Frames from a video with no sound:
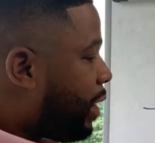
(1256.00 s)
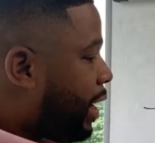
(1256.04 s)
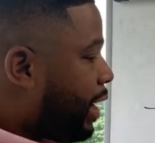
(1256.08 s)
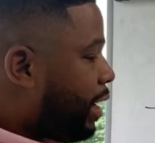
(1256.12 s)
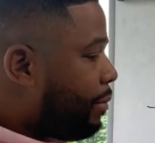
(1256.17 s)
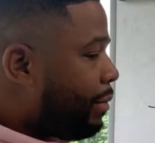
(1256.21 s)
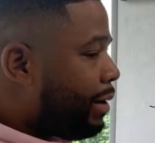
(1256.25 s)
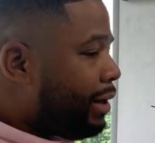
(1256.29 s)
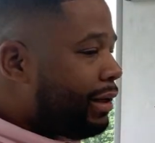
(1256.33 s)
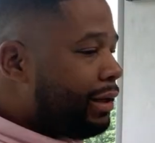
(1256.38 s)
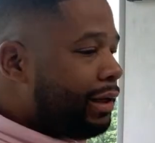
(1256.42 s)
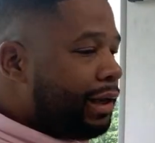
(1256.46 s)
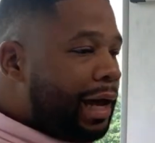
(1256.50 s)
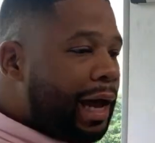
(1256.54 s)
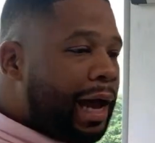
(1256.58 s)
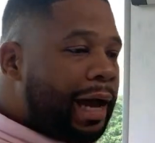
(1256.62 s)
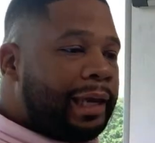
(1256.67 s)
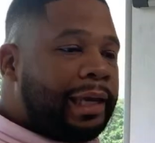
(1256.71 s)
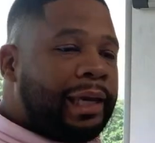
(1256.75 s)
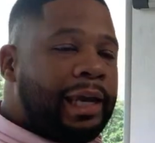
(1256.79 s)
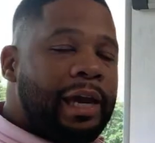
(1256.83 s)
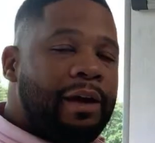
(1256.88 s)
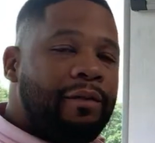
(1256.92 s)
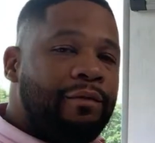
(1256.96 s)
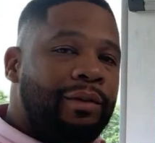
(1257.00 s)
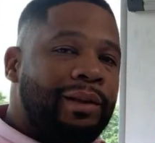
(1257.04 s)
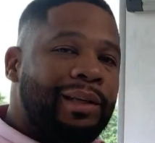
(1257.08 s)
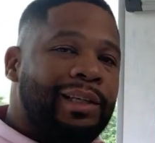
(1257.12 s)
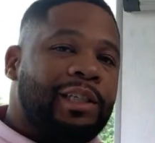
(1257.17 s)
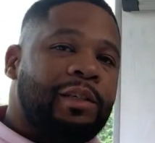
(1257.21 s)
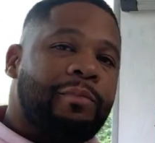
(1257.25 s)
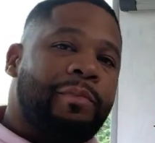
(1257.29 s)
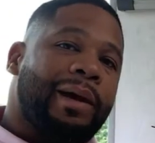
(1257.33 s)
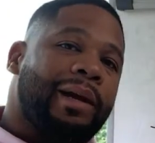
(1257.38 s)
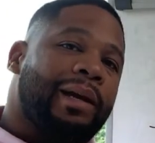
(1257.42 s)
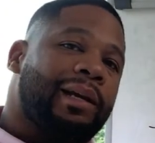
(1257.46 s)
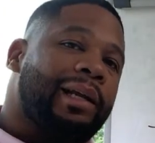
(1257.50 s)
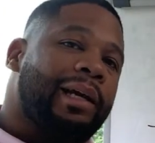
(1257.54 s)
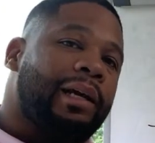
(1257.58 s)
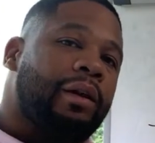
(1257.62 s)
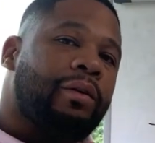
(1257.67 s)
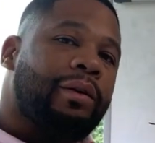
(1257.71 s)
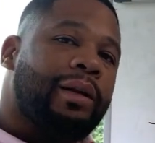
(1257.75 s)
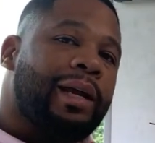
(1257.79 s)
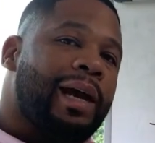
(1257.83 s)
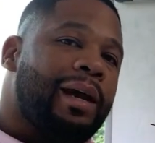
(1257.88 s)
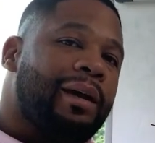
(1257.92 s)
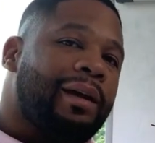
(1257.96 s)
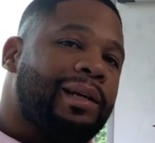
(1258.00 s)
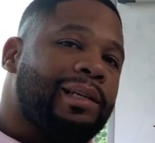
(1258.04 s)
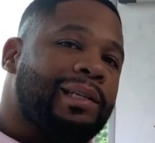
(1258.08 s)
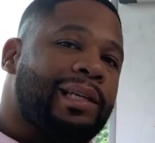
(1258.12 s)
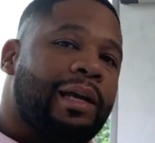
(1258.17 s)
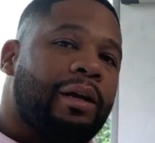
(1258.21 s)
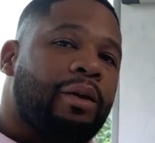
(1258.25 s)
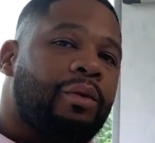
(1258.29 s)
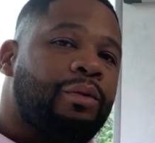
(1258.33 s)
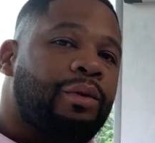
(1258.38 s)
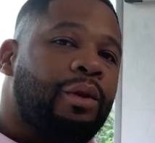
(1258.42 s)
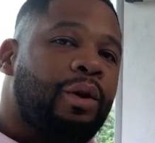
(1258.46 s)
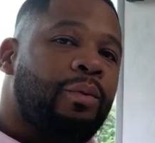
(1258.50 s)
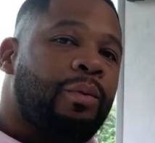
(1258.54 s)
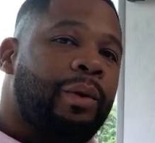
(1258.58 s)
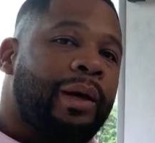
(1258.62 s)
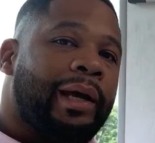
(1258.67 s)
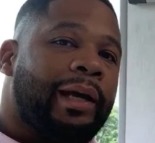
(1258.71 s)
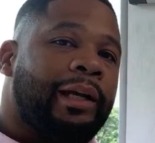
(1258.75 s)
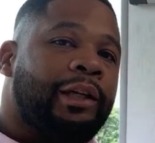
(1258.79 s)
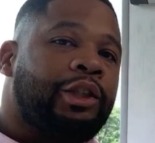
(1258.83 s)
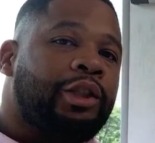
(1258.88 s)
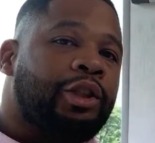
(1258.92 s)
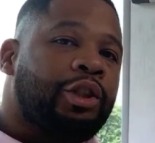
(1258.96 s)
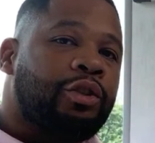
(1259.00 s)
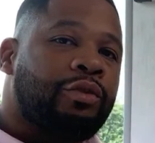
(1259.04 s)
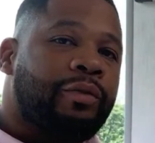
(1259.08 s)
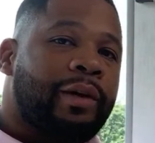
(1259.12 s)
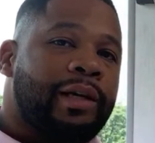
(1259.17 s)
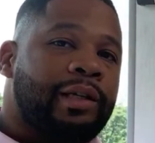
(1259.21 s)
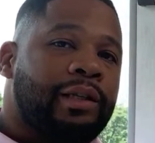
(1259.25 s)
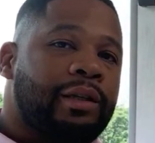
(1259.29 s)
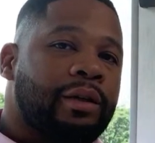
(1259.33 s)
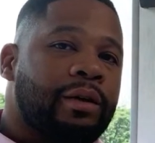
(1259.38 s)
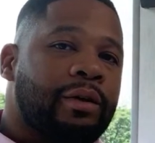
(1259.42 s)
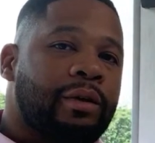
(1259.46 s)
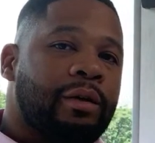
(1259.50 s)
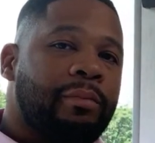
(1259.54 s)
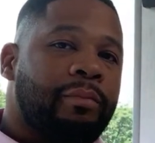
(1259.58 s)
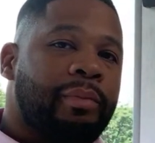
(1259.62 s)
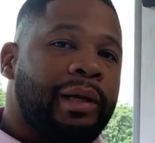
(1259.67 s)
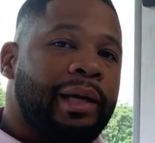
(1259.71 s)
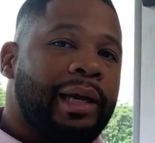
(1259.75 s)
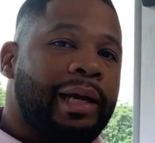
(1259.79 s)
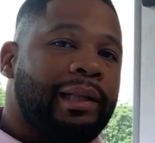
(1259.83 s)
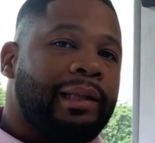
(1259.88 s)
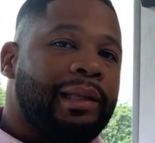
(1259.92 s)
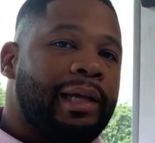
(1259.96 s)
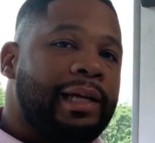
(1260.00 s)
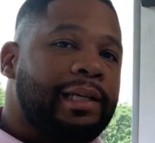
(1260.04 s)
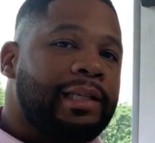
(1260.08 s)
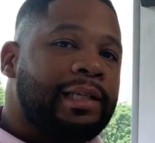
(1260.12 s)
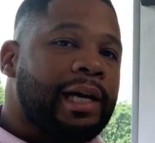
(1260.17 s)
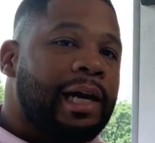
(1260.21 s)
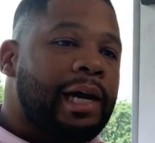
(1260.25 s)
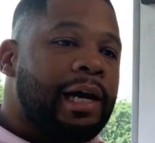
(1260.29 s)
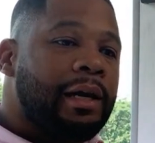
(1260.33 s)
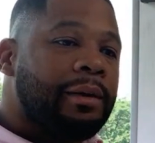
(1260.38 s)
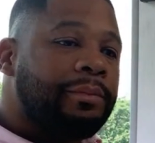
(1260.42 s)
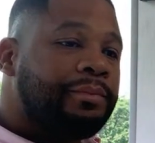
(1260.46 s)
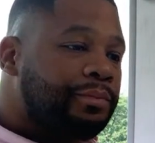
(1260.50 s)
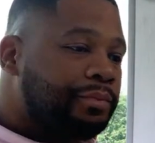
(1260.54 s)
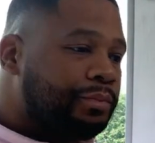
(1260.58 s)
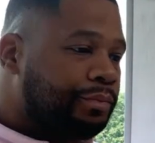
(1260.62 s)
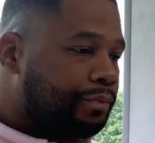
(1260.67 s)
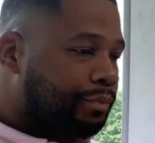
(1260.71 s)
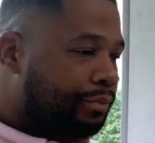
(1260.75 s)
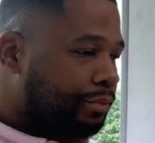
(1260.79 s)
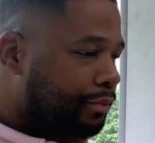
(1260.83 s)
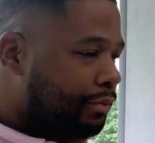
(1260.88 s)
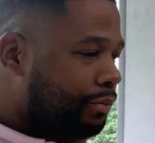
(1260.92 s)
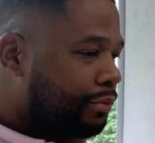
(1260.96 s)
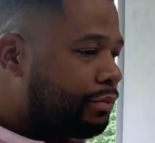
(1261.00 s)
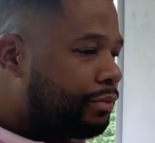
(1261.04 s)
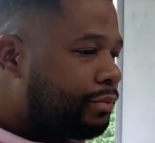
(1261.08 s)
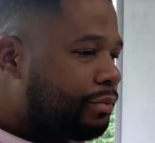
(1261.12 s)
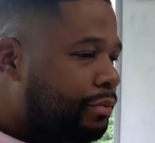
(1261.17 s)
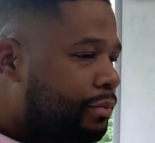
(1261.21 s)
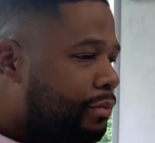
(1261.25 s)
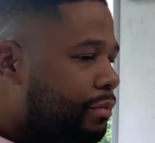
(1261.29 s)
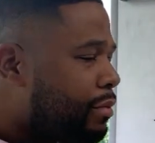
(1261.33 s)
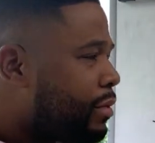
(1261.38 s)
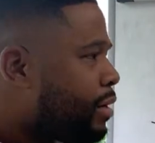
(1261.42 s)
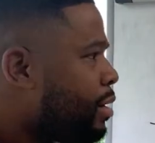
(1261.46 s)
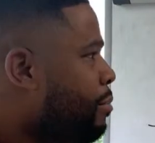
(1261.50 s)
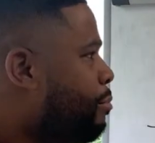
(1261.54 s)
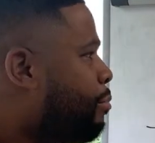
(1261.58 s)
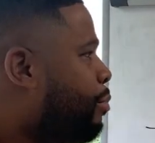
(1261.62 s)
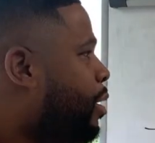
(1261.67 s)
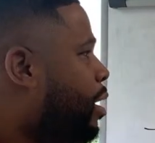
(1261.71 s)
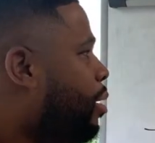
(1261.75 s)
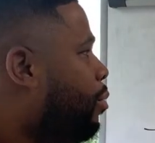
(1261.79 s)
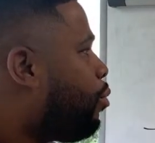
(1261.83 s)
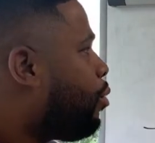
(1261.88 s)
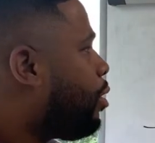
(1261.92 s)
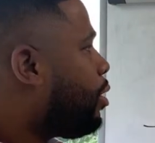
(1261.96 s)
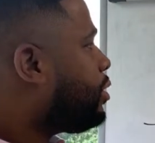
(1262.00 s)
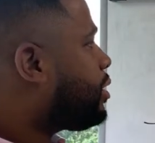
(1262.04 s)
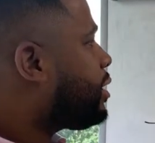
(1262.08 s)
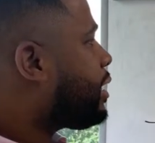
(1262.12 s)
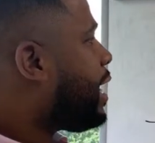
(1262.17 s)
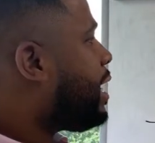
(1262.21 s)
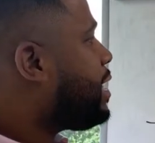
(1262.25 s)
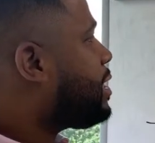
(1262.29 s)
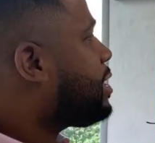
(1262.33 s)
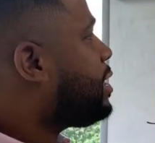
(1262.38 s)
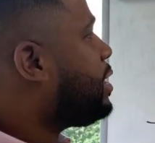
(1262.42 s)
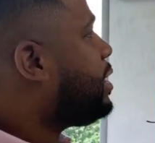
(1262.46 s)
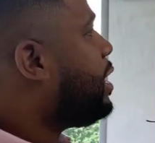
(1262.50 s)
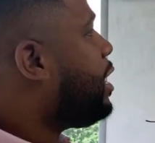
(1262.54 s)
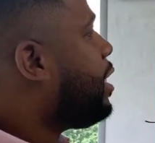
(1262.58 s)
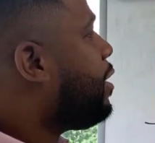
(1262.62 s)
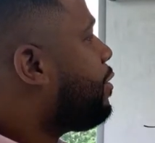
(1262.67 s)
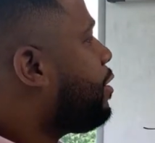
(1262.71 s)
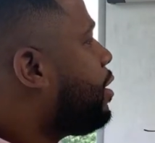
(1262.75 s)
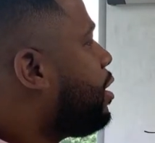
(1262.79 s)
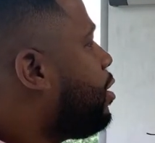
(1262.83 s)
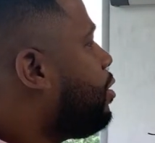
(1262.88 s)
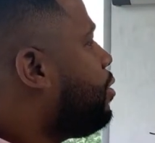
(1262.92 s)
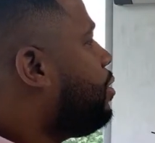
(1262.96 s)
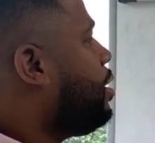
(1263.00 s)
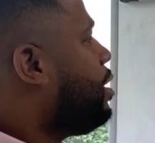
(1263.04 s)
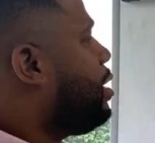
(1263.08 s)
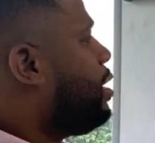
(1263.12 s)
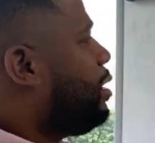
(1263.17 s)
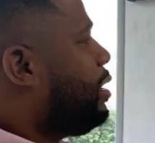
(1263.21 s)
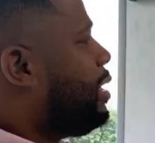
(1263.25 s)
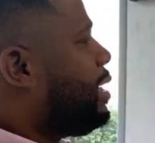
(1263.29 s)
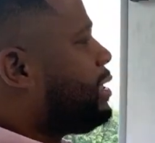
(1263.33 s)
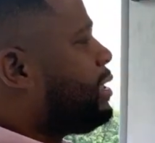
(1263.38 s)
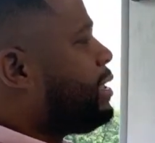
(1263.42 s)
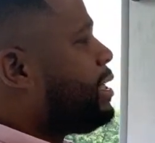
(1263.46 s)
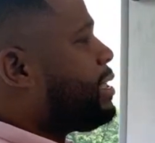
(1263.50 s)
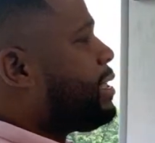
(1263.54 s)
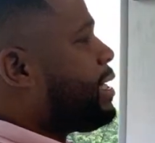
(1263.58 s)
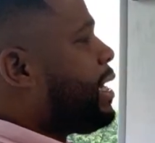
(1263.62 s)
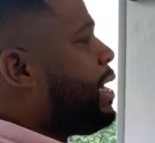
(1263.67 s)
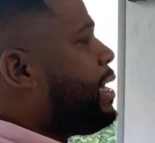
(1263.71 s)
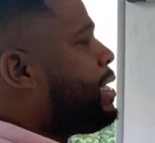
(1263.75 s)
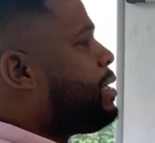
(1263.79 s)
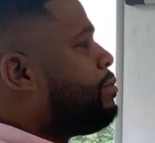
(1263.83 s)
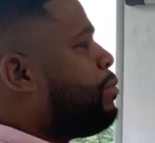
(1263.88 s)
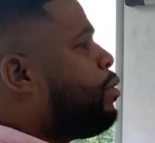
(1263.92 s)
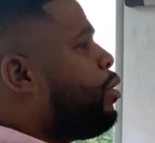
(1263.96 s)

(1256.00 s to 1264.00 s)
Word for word: payment I can't really speculate on that because I don't know what interest rates are going to be at that time. But worst case scenario, let's just say his